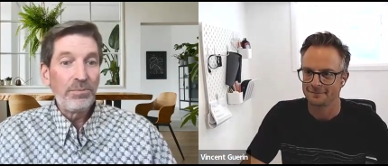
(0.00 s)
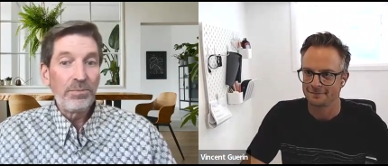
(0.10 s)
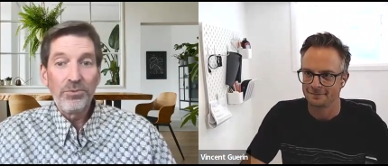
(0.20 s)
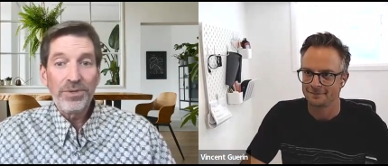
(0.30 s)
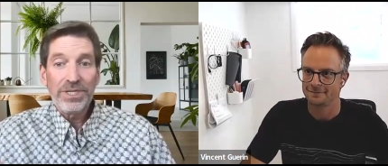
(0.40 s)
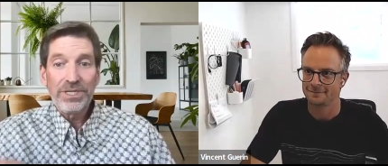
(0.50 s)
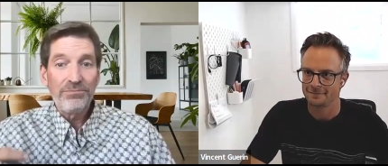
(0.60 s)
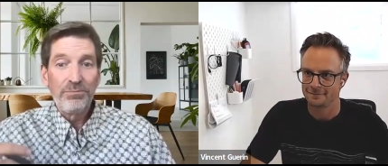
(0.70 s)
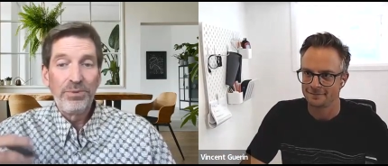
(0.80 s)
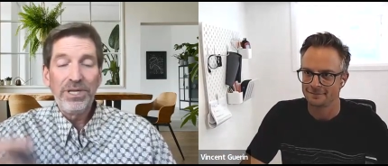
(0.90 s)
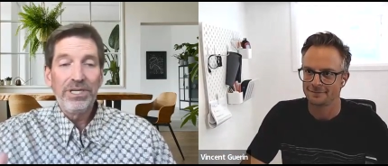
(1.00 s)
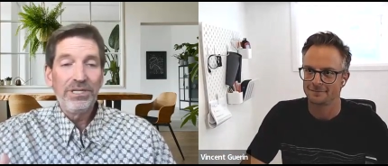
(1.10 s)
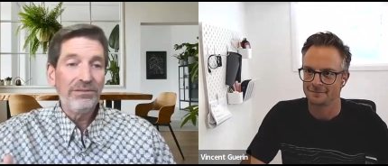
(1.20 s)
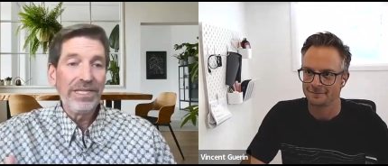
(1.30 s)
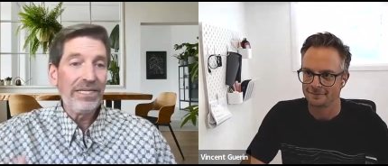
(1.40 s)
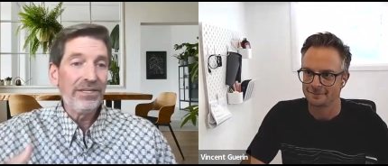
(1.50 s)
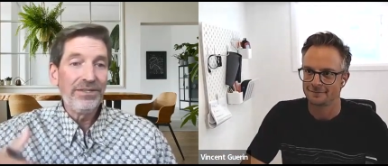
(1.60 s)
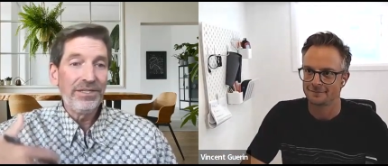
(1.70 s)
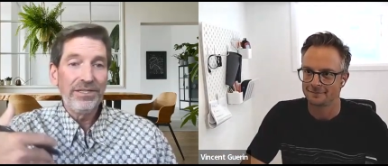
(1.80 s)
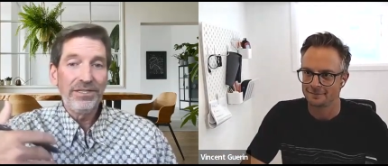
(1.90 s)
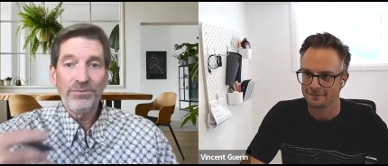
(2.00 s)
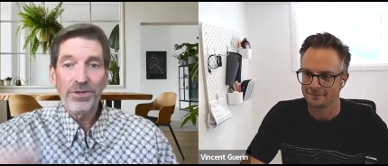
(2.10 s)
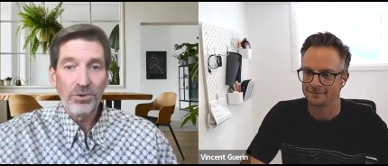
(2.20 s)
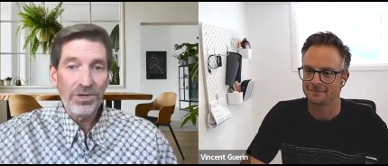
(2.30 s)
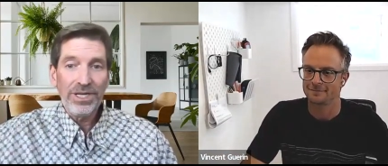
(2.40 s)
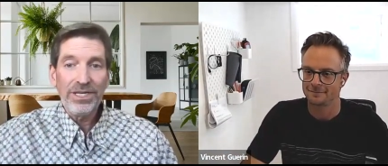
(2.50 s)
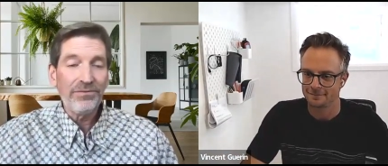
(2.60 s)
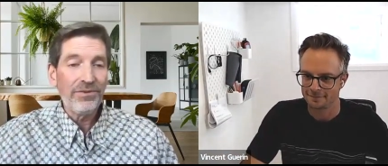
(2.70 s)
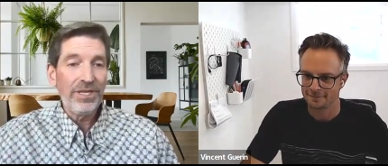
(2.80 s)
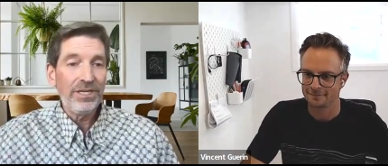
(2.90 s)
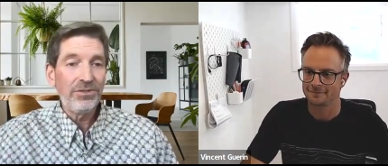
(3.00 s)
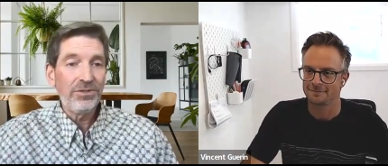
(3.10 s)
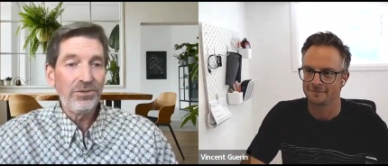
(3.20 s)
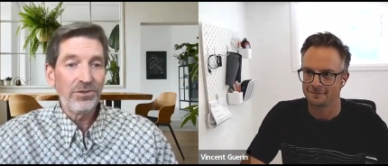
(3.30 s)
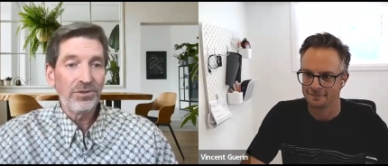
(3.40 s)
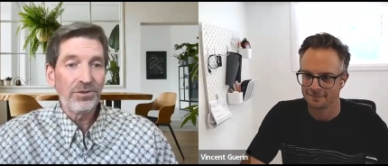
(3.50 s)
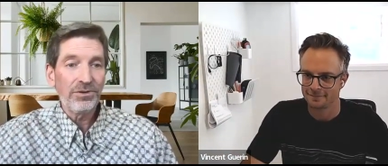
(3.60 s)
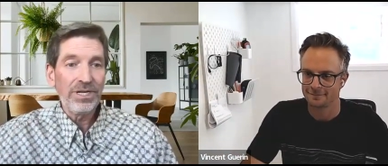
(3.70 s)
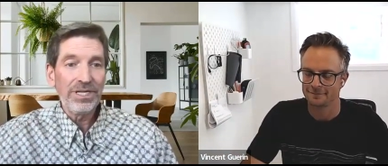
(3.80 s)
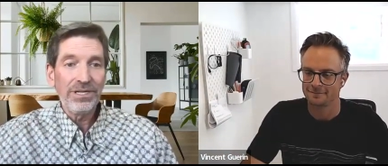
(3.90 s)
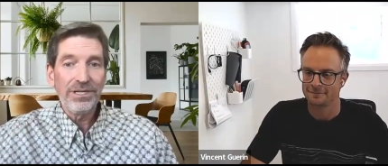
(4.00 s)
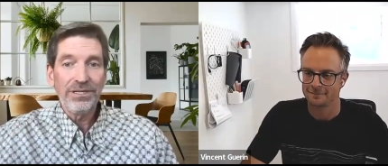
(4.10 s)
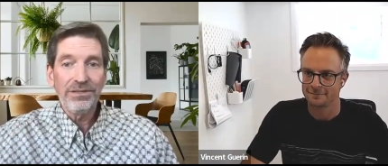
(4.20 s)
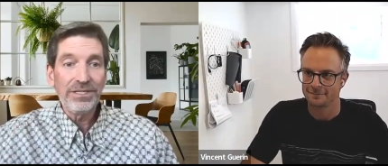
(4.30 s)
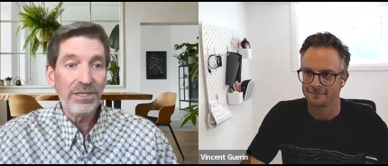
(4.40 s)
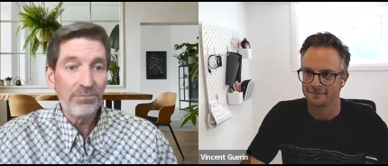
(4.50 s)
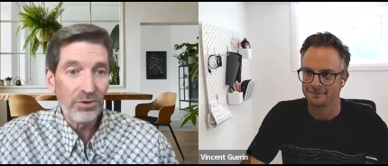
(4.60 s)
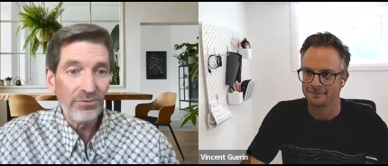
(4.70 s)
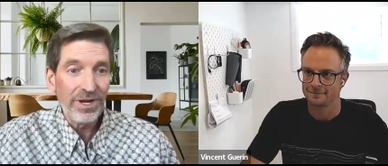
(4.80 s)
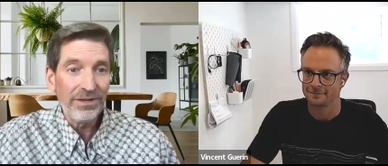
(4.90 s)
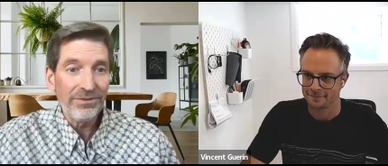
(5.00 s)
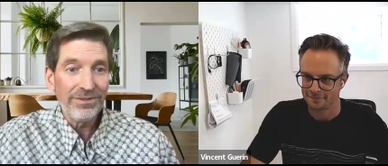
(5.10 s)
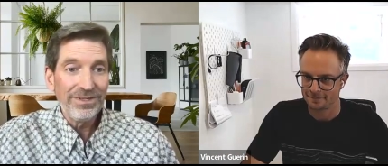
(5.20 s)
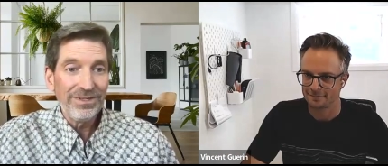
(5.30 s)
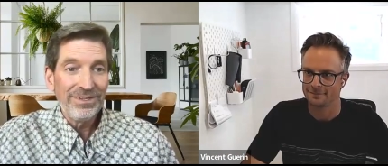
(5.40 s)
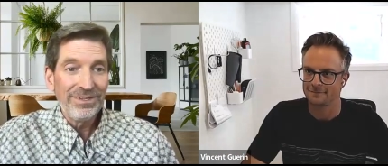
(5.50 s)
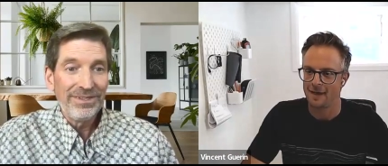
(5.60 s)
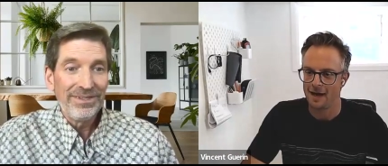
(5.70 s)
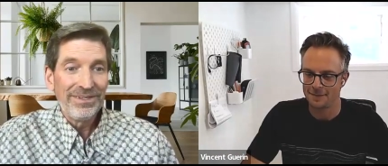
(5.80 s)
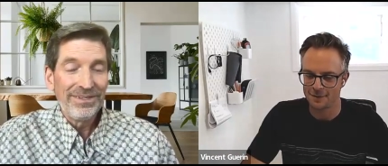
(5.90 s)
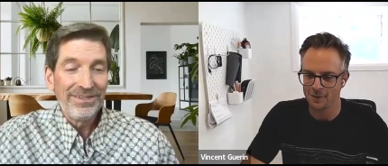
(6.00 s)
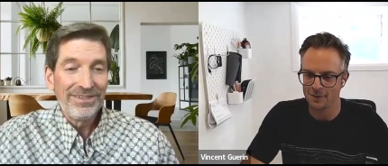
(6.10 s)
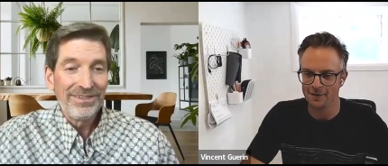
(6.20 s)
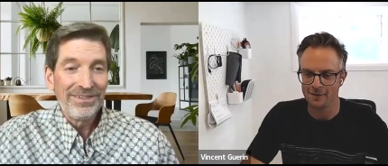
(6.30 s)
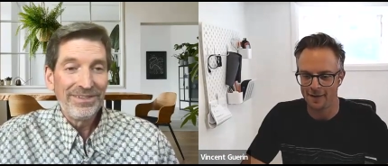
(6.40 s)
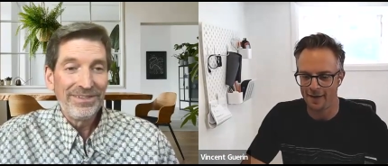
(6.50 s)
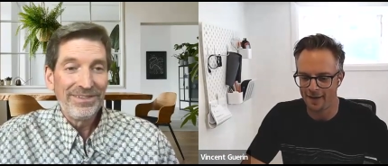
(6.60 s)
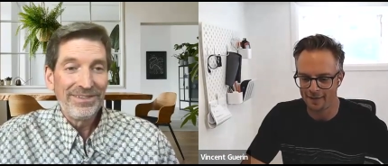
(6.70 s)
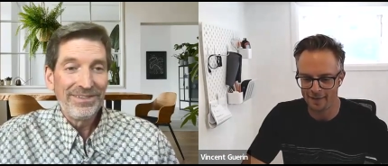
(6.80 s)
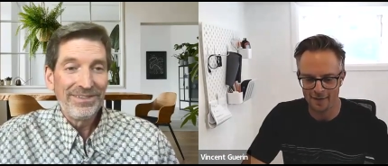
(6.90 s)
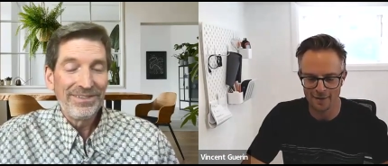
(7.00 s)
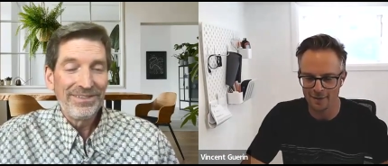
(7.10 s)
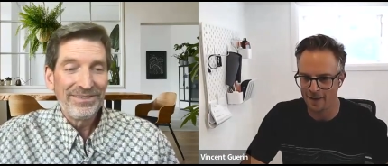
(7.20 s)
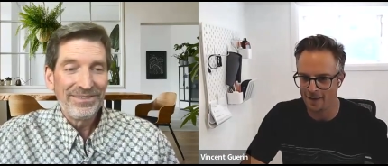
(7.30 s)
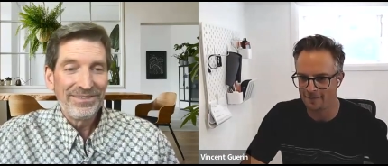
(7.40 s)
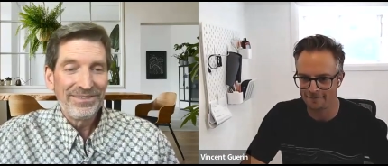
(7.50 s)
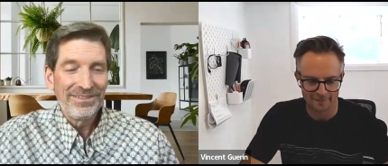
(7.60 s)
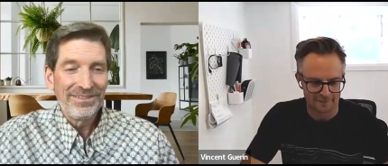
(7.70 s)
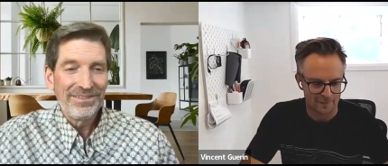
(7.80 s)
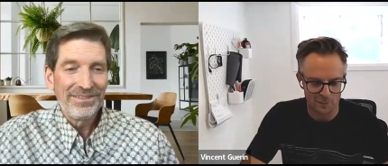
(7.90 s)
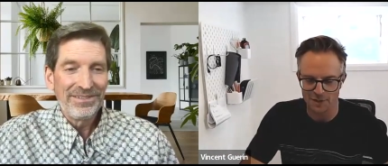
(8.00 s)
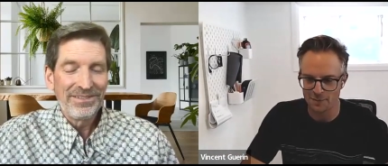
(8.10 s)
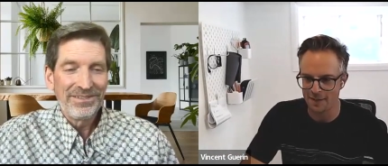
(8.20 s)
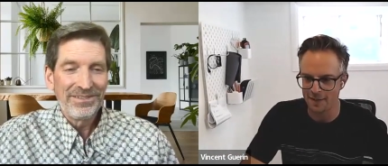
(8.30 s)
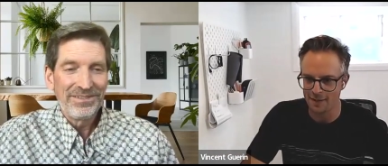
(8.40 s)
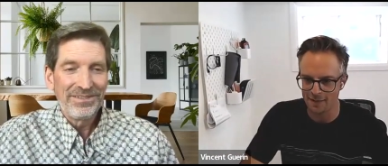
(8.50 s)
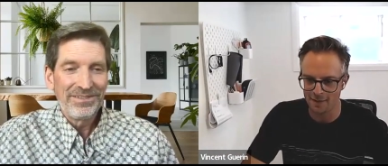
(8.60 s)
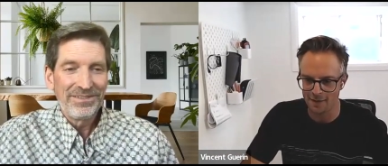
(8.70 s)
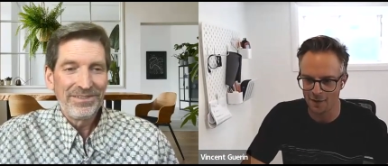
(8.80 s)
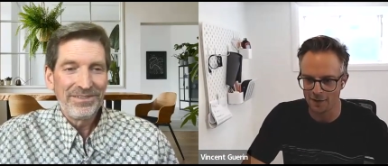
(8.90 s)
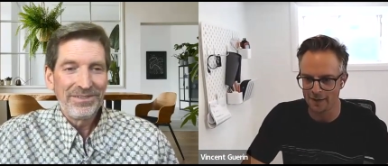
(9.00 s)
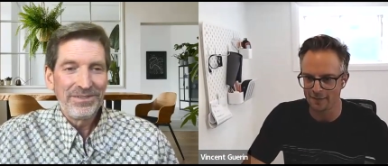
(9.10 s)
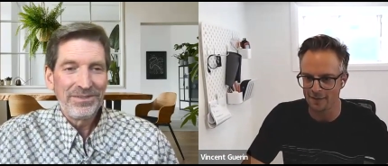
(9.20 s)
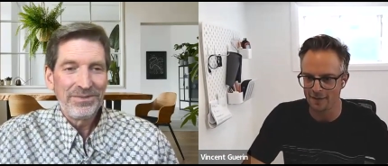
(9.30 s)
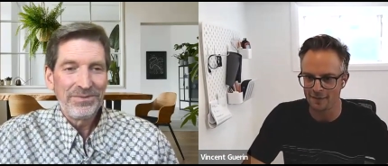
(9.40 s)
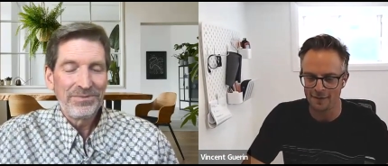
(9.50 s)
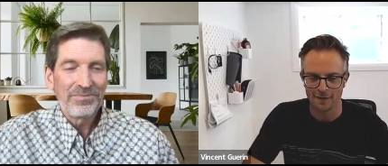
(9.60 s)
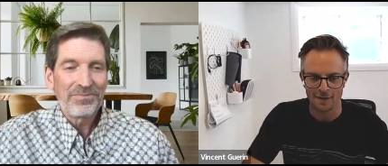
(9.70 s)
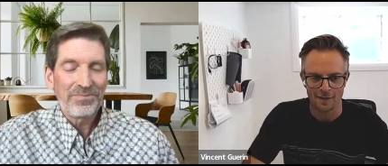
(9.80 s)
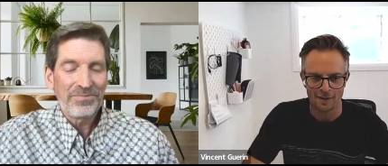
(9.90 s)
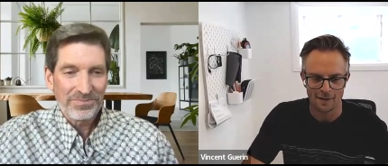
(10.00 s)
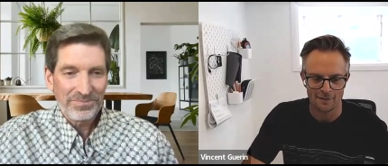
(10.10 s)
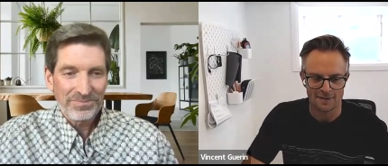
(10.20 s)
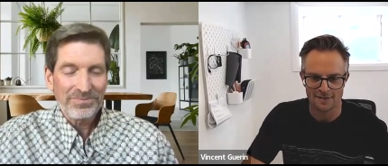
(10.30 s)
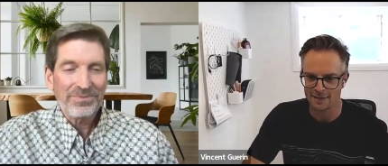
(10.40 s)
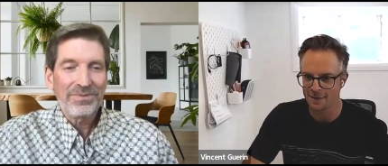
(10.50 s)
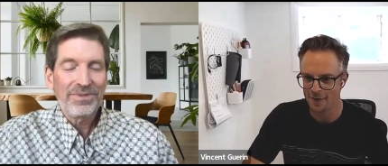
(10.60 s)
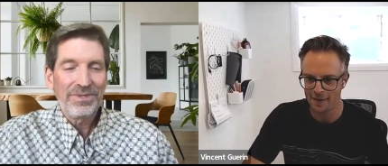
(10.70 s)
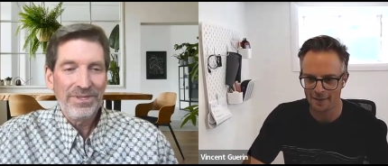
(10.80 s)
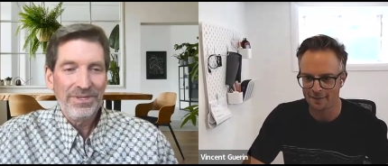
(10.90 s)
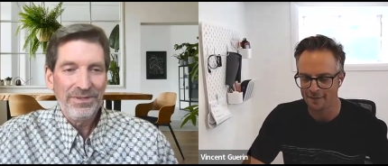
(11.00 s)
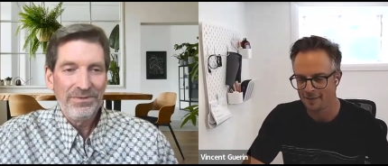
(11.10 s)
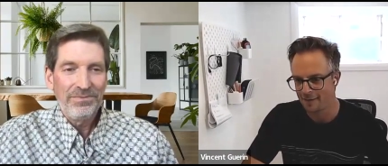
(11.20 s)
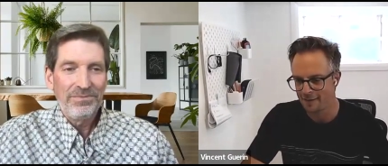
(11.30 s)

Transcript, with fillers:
Speaker 1: be appropriate to put a link in the recording and everything to your uh, LinkedIn profile?
Speaker 2: Absolutely. And uh, you can reach me uh, on LinkedIn, uh, Vincent Guérin.